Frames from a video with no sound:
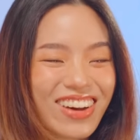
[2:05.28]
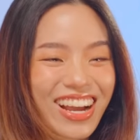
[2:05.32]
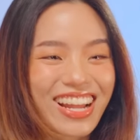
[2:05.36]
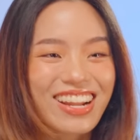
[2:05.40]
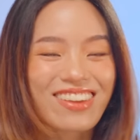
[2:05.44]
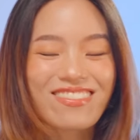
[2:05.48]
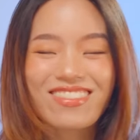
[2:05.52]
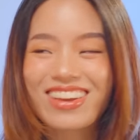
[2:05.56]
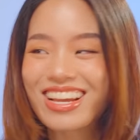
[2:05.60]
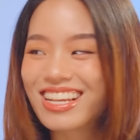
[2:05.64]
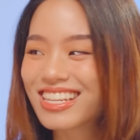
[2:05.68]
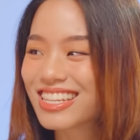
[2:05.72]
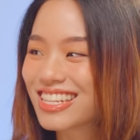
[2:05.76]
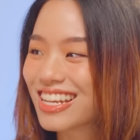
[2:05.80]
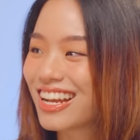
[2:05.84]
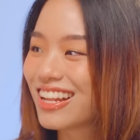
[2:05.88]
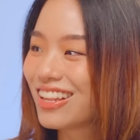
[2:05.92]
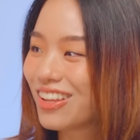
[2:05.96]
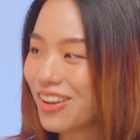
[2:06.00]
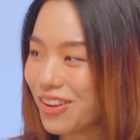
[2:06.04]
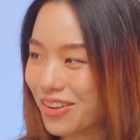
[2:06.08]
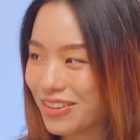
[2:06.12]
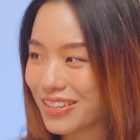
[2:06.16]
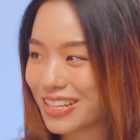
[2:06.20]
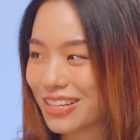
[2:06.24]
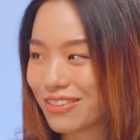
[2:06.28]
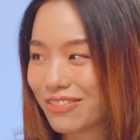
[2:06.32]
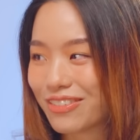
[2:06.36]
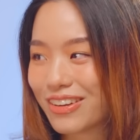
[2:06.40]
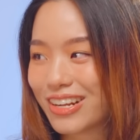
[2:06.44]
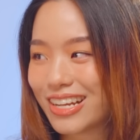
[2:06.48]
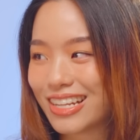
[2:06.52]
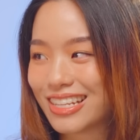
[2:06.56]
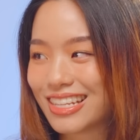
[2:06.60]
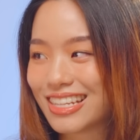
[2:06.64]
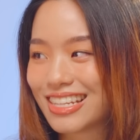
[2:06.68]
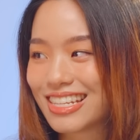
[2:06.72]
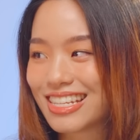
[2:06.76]
But it makes a lot of
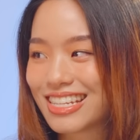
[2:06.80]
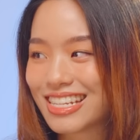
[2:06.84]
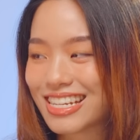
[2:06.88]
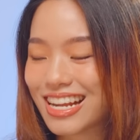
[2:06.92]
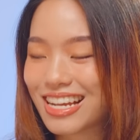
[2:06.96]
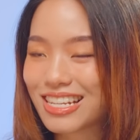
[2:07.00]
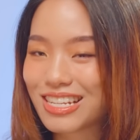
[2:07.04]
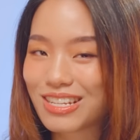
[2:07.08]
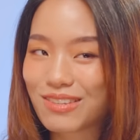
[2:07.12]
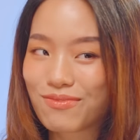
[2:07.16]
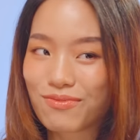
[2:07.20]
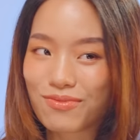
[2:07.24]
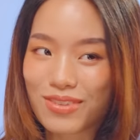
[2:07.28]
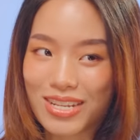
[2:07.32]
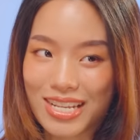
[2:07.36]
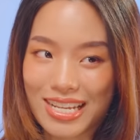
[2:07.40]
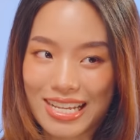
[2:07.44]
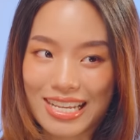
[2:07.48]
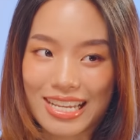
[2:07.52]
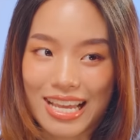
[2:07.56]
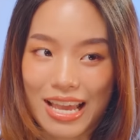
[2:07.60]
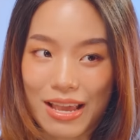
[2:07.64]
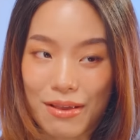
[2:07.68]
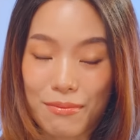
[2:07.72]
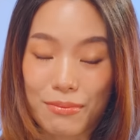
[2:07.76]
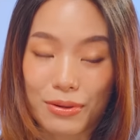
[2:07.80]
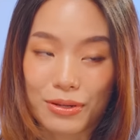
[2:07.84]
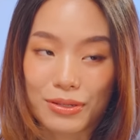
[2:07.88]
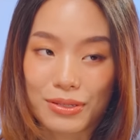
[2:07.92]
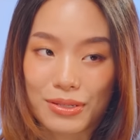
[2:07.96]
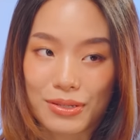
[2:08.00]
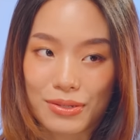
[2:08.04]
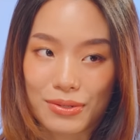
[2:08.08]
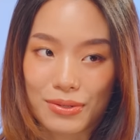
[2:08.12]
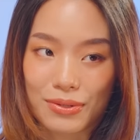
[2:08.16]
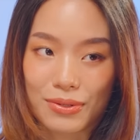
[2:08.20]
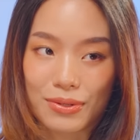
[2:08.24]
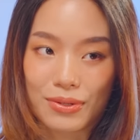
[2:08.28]
difference just being able
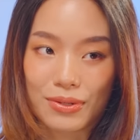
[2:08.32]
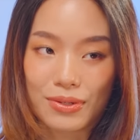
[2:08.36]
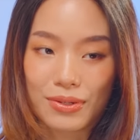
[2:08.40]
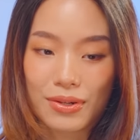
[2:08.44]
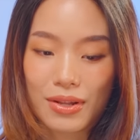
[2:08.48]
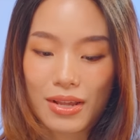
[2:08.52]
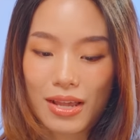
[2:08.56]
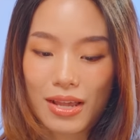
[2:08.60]
to